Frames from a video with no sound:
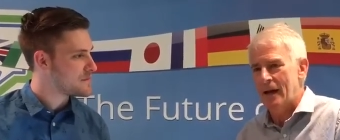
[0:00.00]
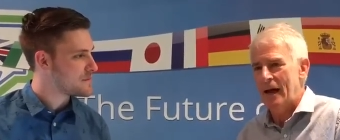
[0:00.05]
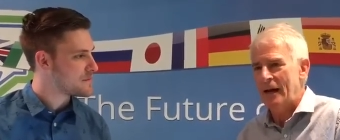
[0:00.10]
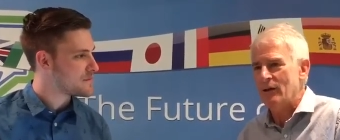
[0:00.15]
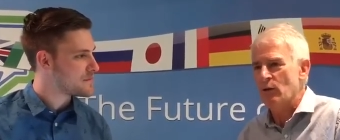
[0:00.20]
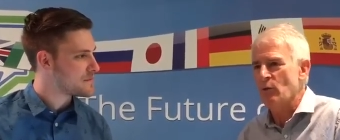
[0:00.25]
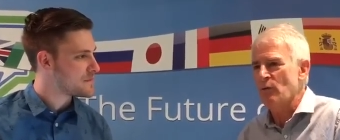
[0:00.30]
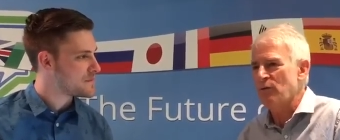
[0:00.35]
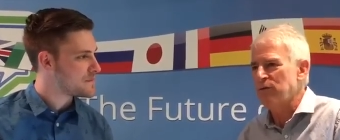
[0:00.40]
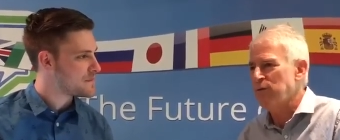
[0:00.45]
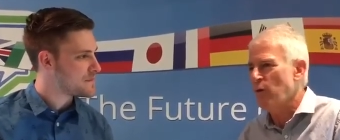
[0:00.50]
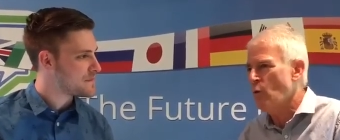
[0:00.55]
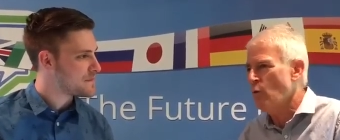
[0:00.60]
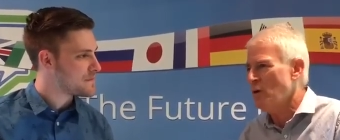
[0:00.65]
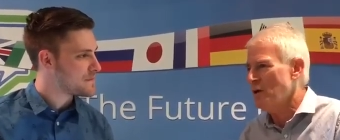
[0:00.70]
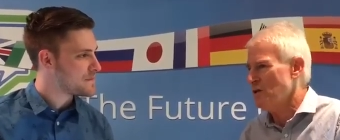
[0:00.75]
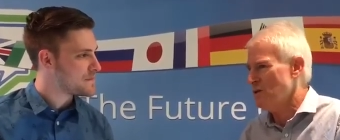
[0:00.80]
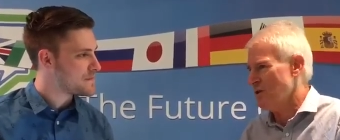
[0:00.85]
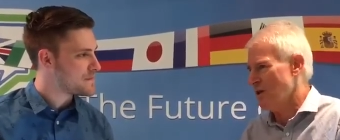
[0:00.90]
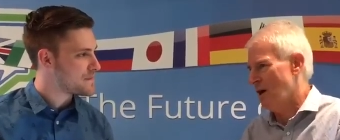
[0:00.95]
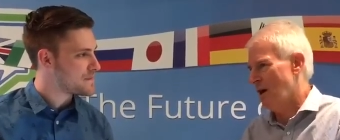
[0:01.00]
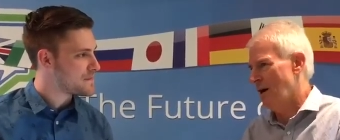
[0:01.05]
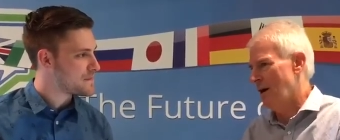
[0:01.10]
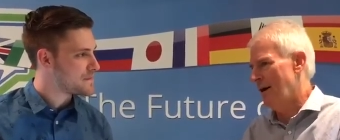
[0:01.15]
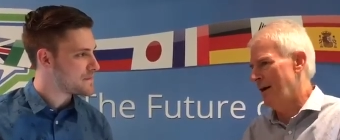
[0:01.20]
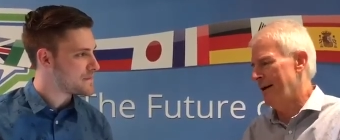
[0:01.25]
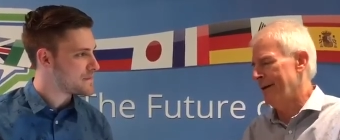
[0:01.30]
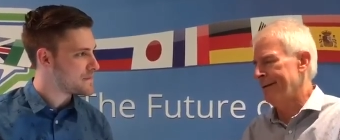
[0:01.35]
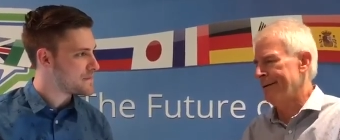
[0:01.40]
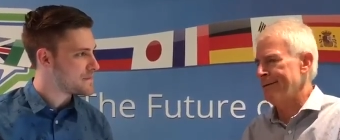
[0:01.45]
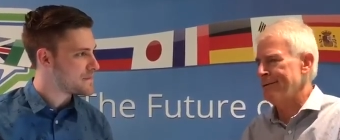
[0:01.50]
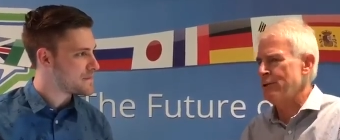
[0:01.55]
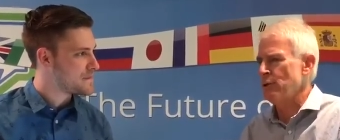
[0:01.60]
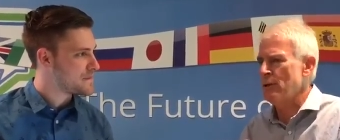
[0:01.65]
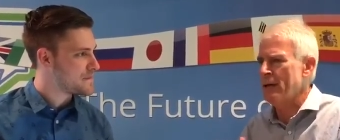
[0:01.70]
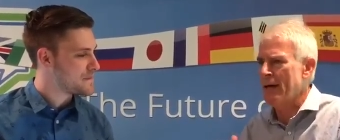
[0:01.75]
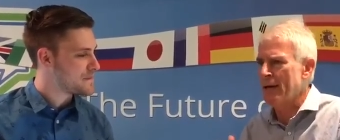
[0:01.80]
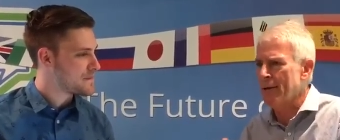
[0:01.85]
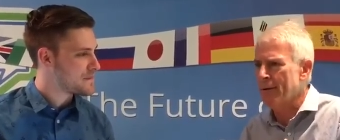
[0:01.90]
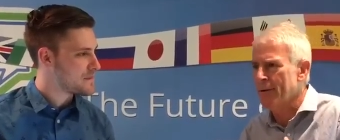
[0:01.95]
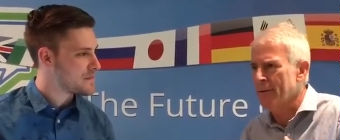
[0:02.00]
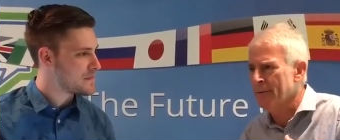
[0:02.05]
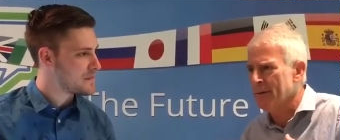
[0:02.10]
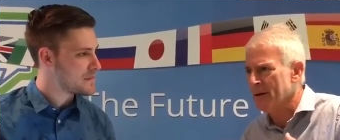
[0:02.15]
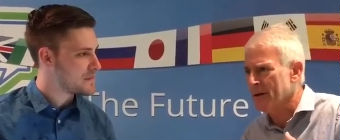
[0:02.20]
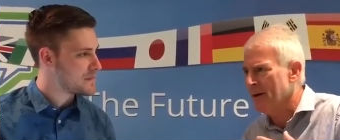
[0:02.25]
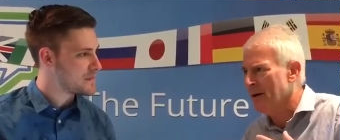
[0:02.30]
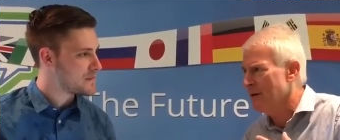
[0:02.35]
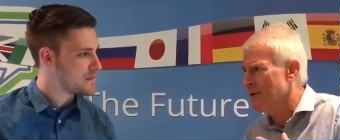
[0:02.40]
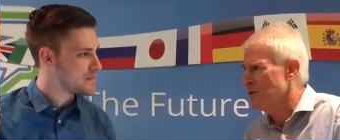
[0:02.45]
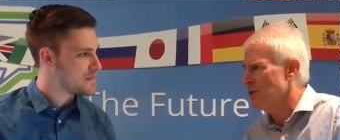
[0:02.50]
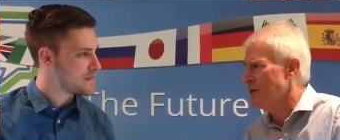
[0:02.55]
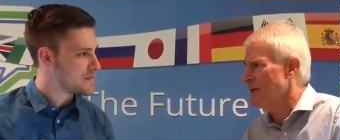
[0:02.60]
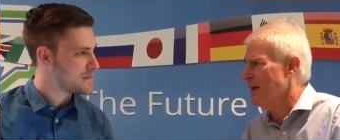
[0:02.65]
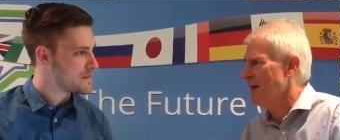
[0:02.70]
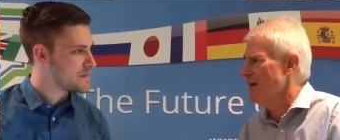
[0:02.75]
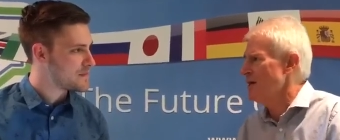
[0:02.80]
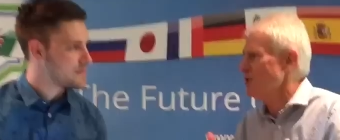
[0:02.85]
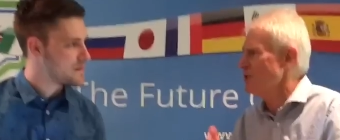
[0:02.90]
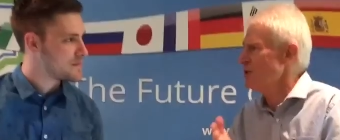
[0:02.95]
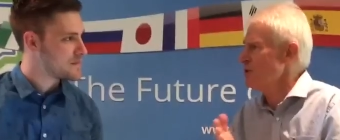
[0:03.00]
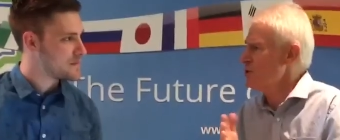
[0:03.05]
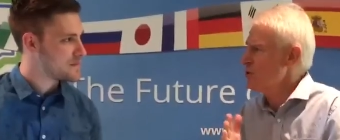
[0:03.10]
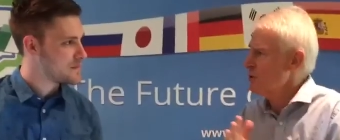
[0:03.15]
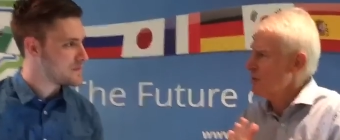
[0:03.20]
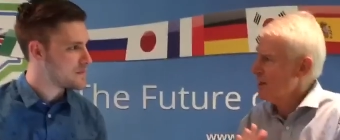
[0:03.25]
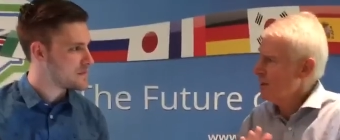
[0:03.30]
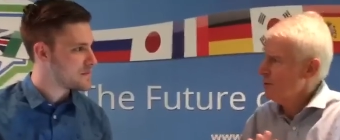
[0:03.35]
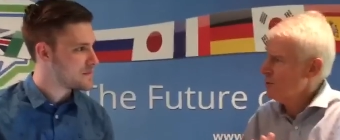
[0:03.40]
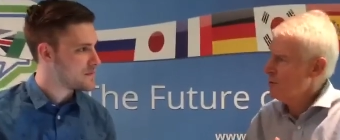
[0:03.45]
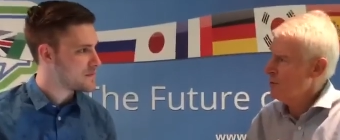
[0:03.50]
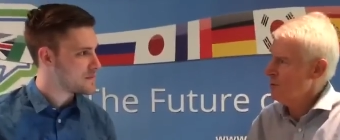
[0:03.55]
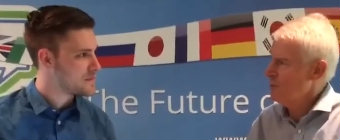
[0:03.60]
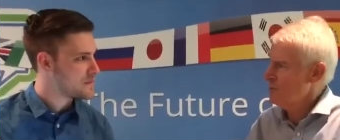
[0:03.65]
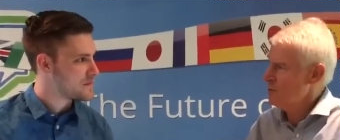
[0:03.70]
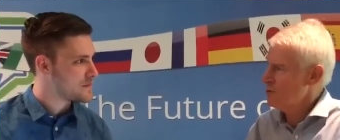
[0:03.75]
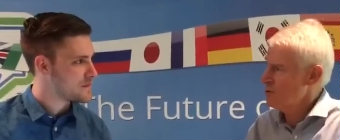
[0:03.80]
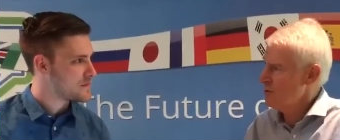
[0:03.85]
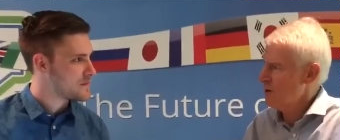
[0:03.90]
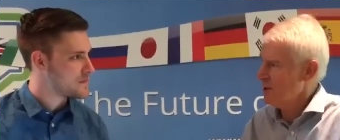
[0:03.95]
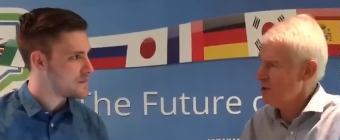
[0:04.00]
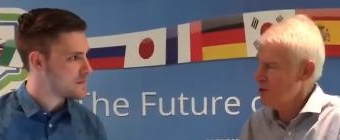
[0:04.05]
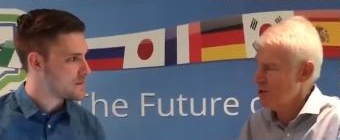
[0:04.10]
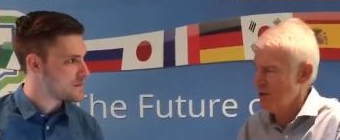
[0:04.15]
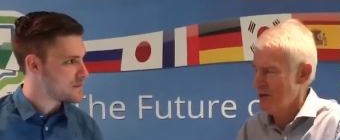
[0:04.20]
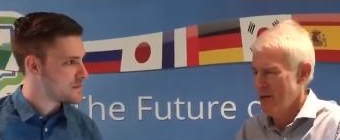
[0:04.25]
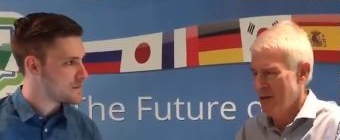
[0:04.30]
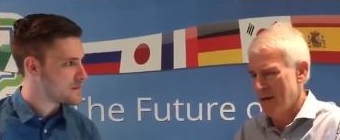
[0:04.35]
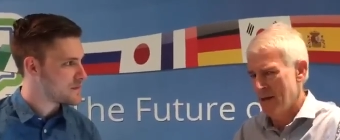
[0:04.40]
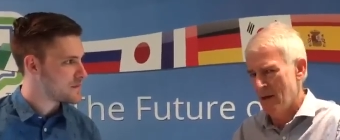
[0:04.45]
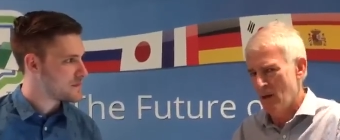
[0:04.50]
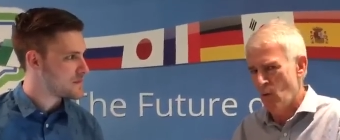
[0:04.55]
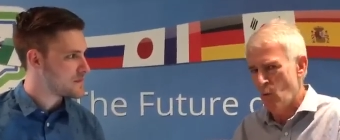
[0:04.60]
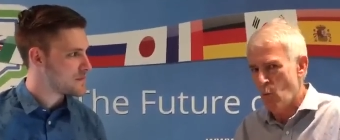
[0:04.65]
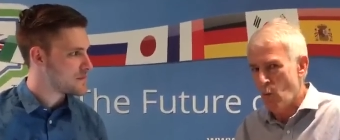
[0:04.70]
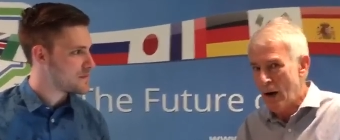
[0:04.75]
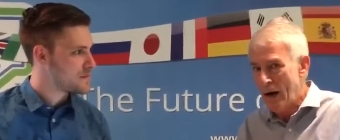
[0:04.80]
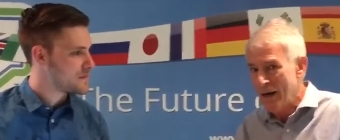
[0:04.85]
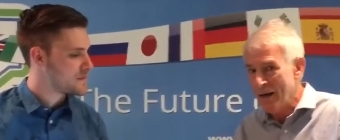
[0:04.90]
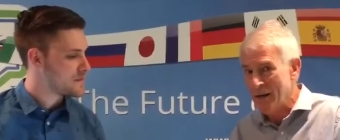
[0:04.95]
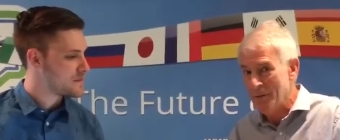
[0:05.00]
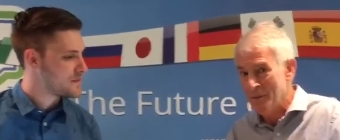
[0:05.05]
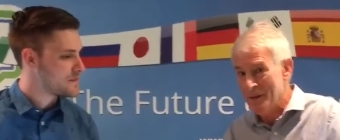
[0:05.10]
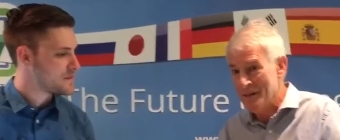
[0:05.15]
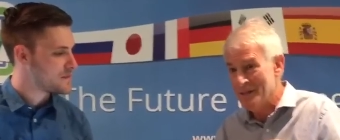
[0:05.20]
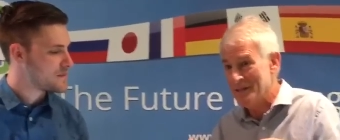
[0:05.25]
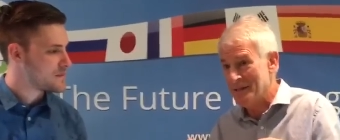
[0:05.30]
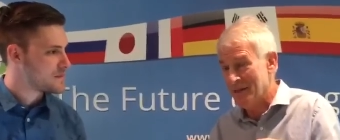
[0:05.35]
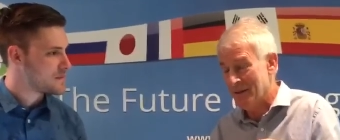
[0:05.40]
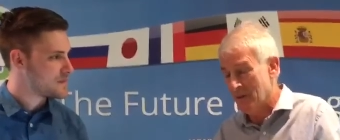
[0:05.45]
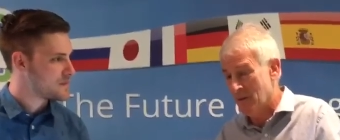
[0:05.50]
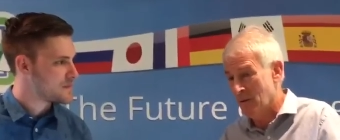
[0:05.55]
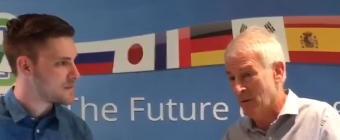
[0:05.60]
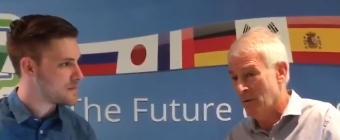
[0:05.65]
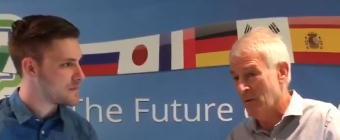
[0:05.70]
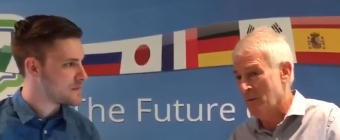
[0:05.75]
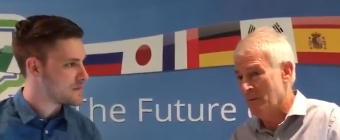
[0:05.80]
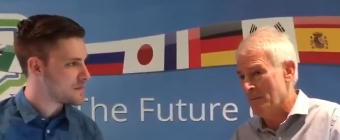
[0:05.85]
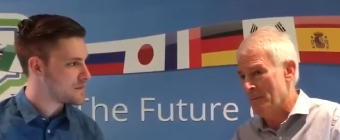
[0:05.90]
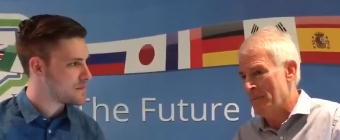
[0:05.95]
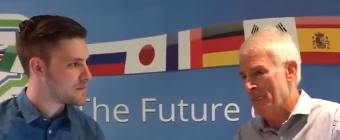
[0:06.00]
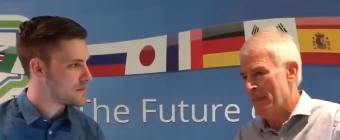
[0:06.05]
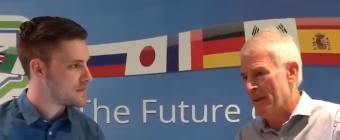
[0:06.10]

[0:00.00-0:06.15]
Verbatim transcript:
Speaker 1: I don't focus on should I learn the conjugation, should I learn the structure. While I'm listening though,